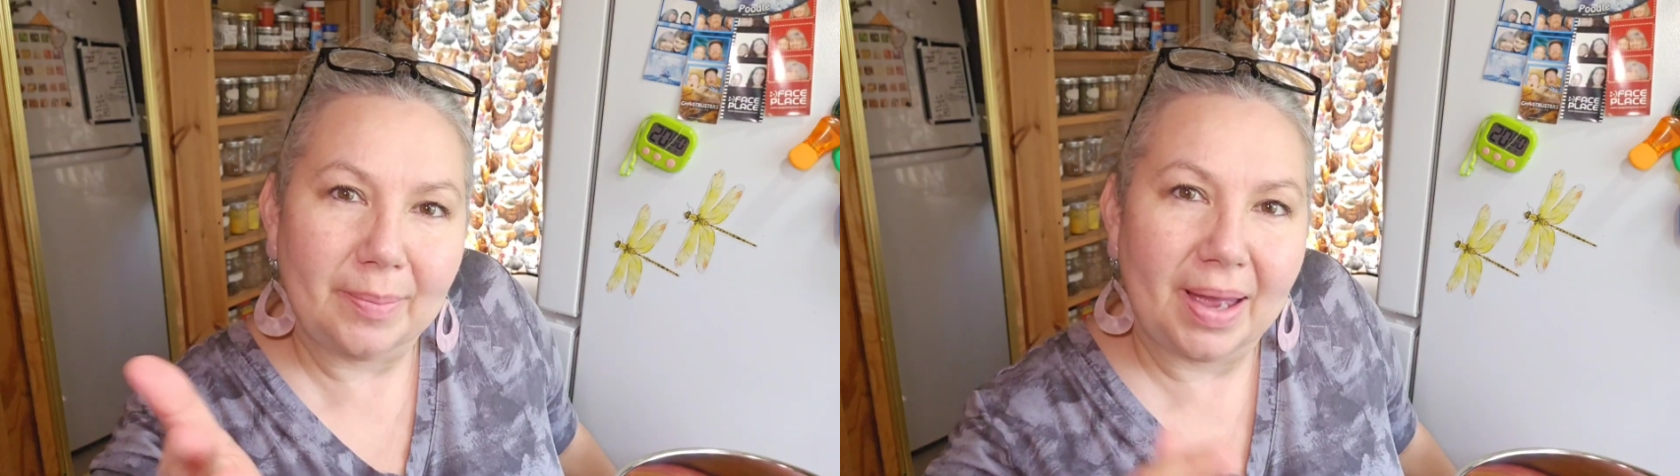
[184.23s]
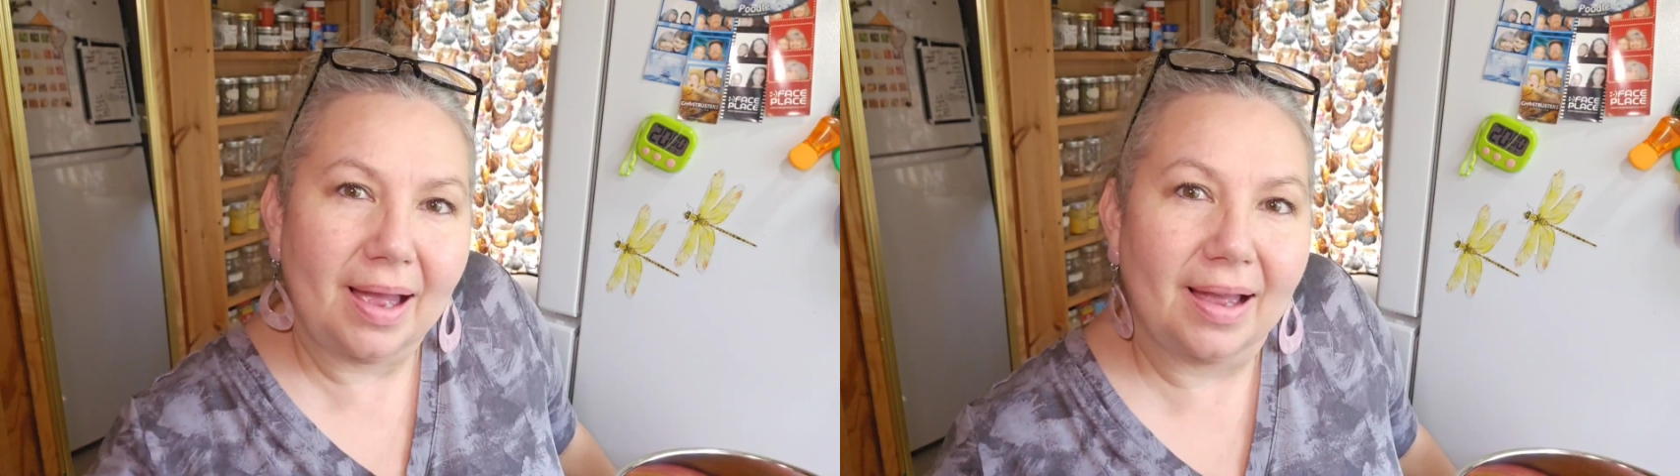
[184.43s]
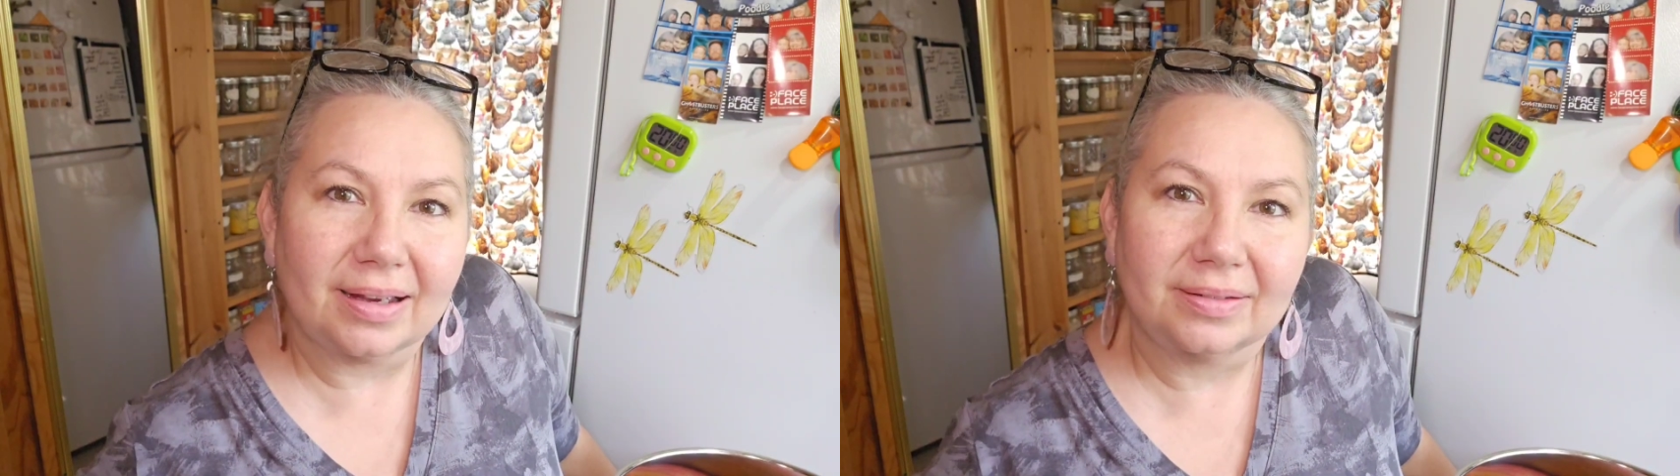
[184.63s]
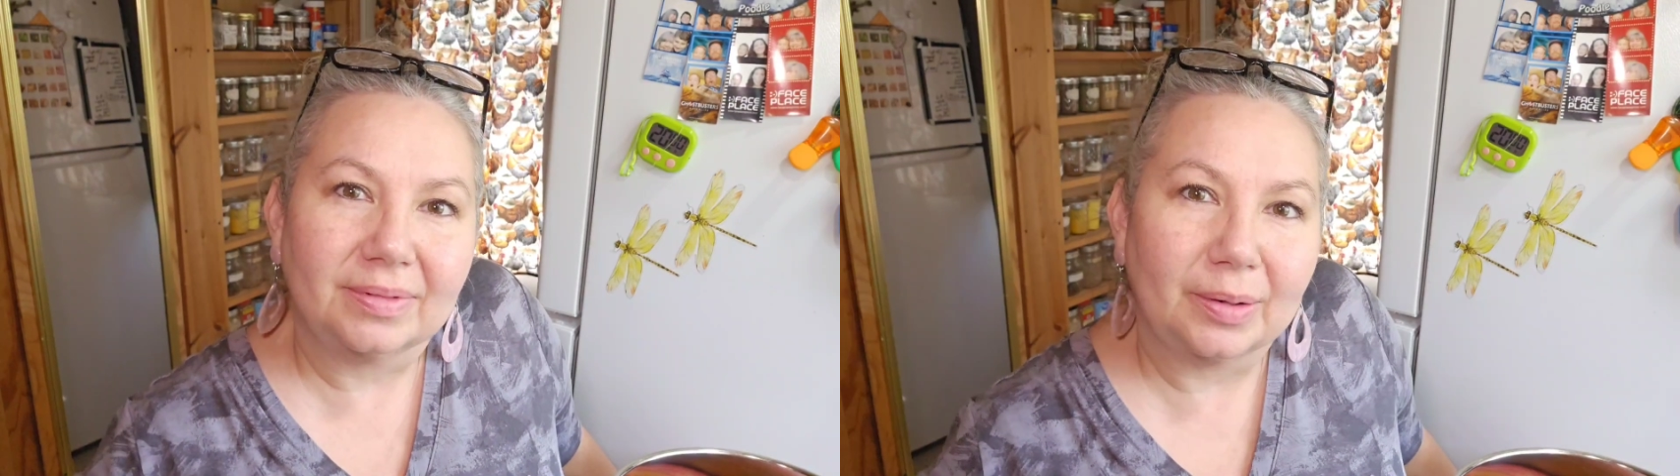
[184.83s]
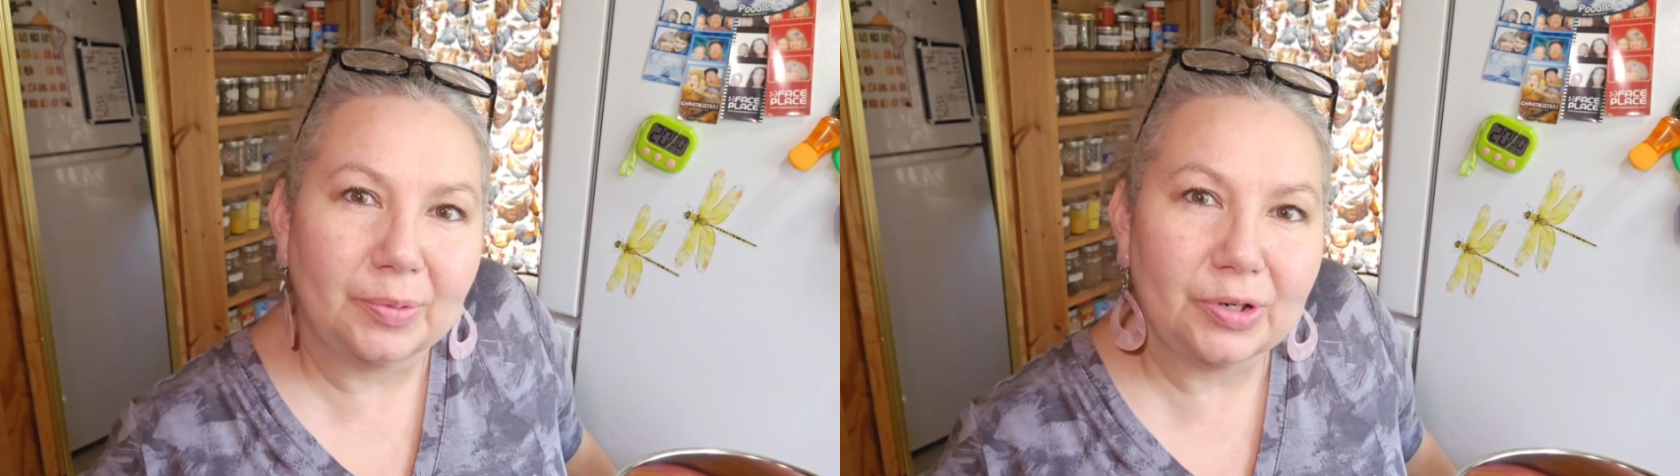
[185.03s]
back.
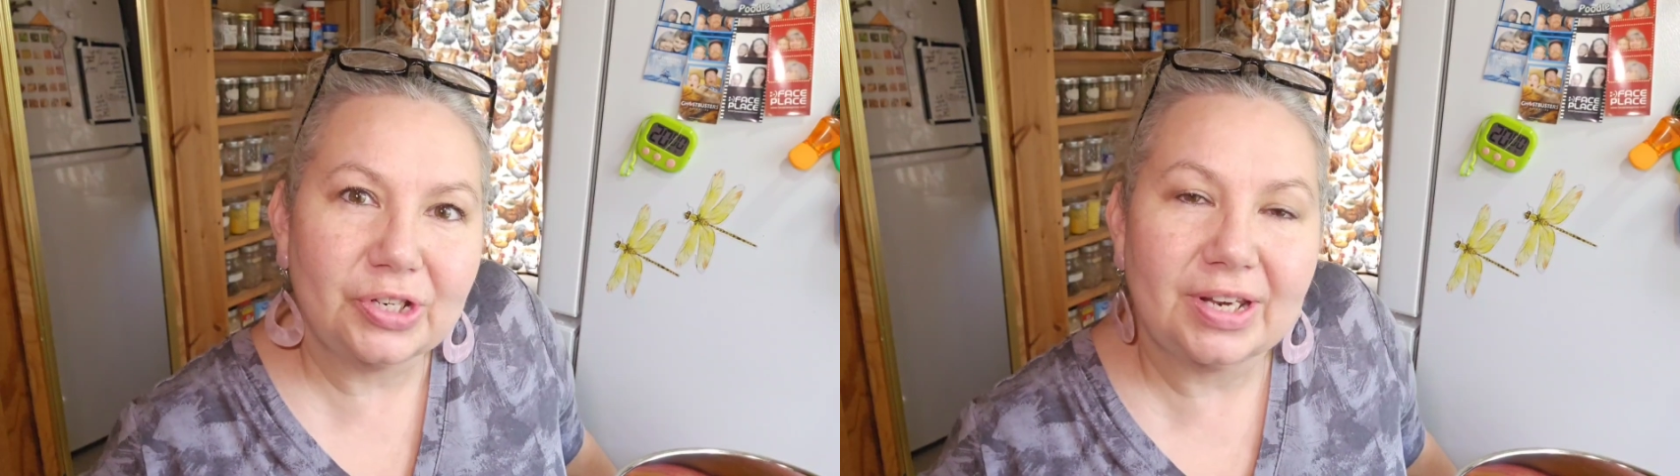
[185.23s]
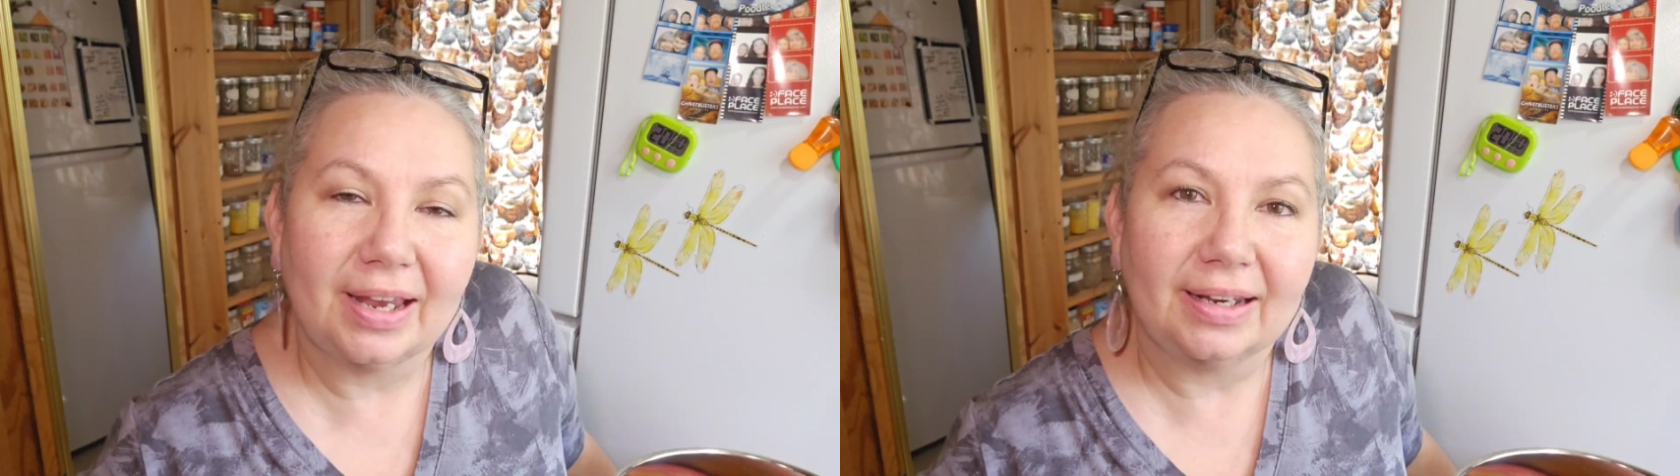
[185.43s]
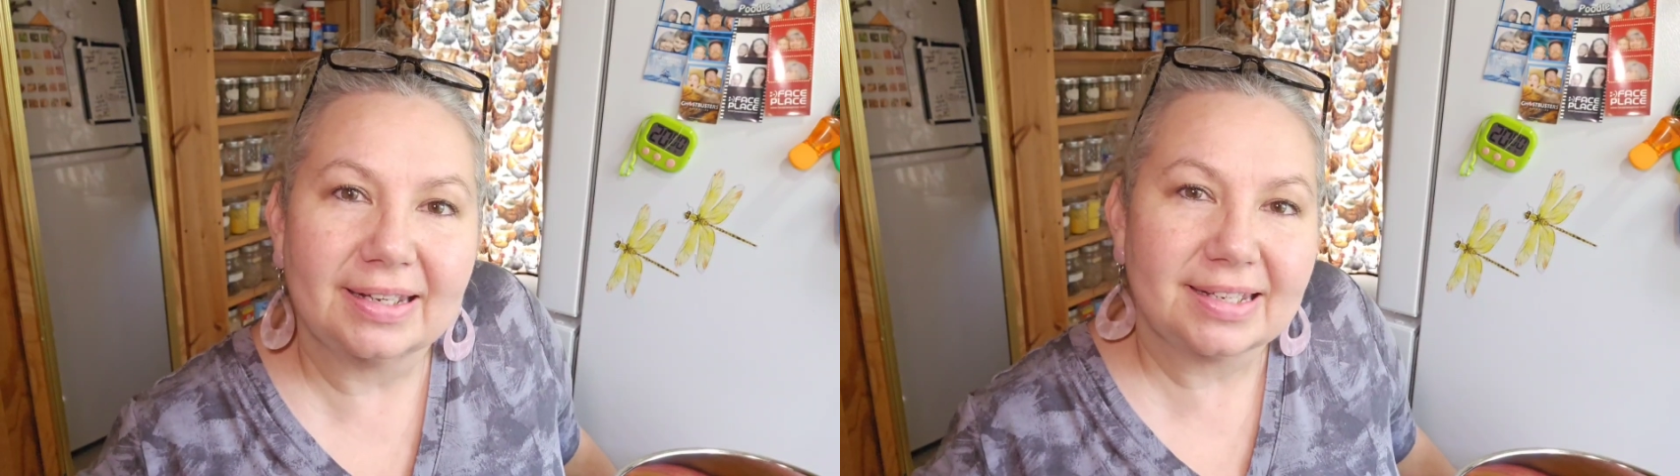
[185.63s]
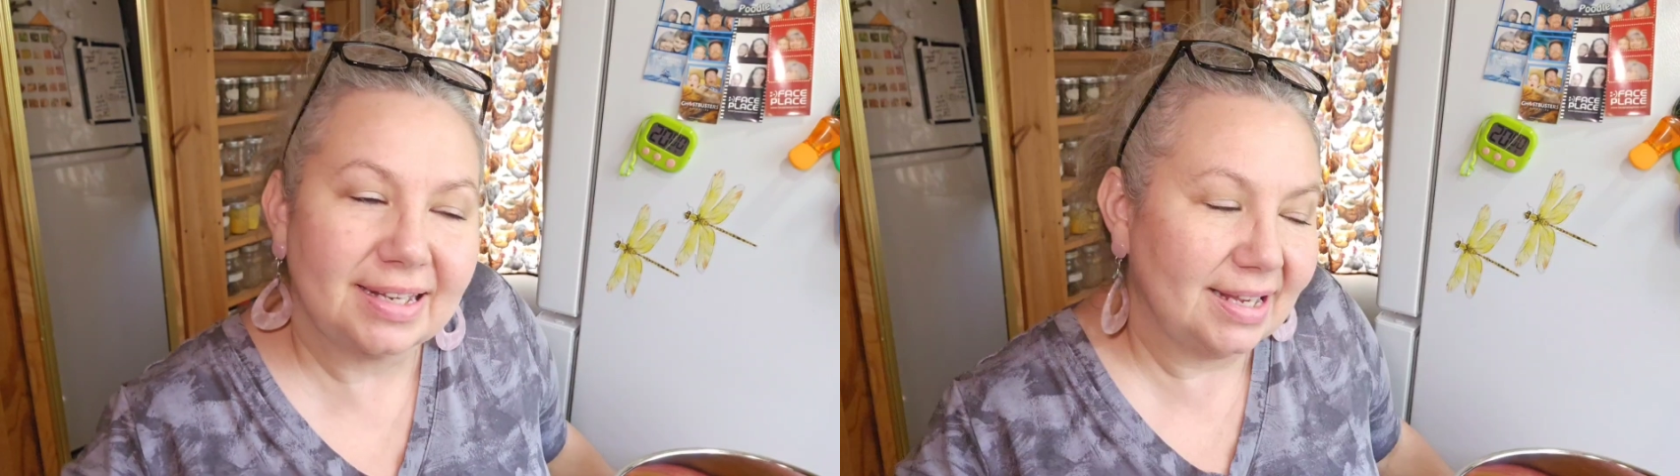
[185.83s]
I appreciate it.